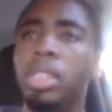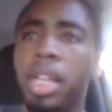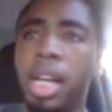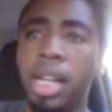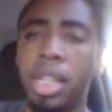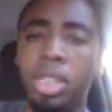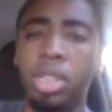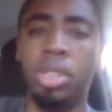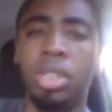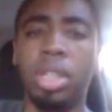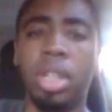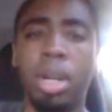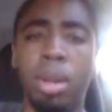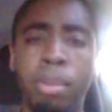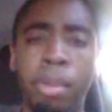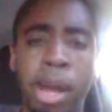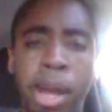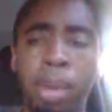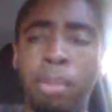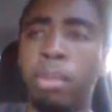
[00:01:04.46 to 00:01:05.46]
and statutes and
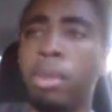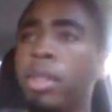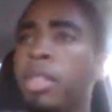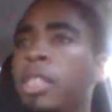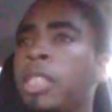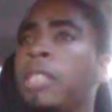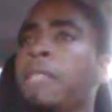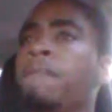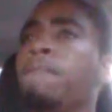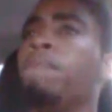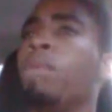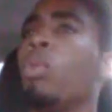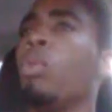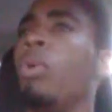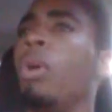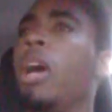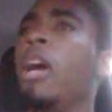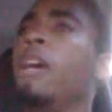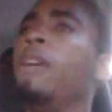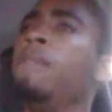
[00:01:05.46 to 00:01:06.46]
commandments,
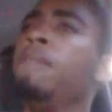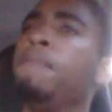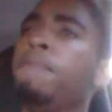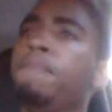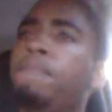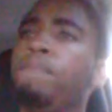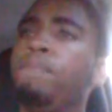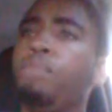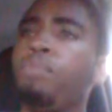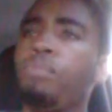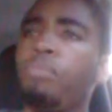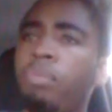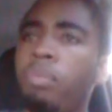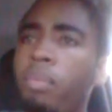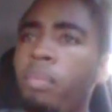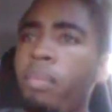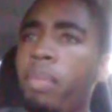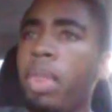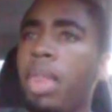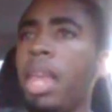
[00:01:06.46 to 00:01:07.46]
right?
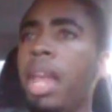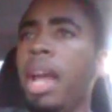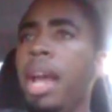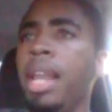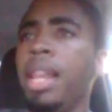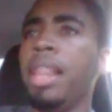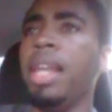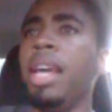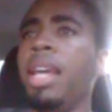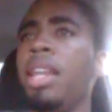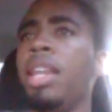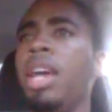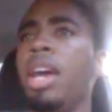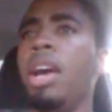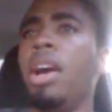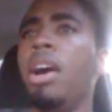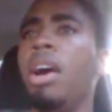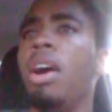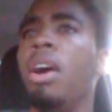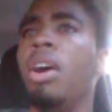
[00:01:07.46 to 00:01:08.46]
And then
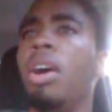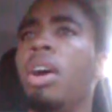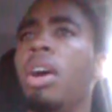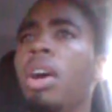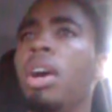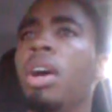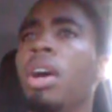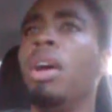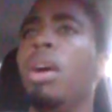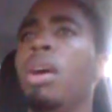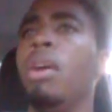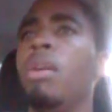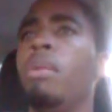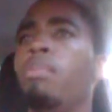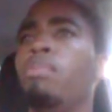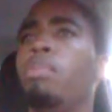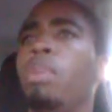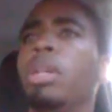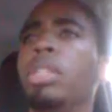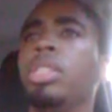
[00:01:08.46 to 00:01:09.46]
there are
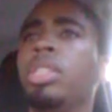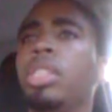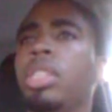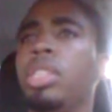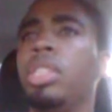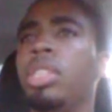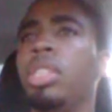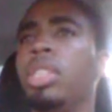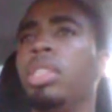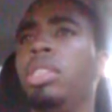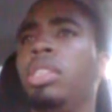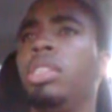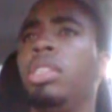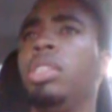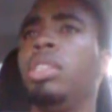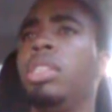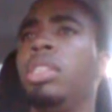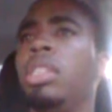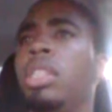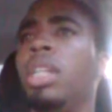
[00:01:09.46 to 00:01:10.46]
brothers and
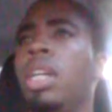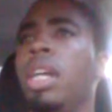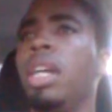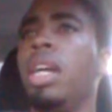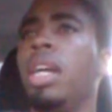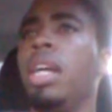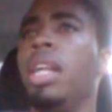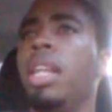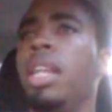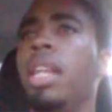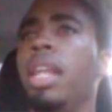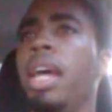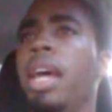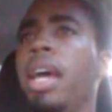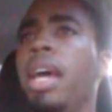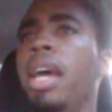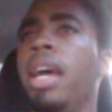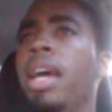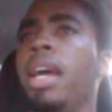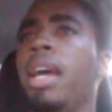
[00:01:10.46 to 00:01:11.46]
sisters
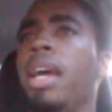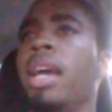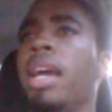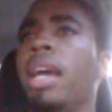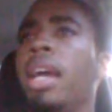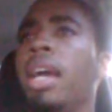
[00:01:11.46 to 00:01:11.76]
that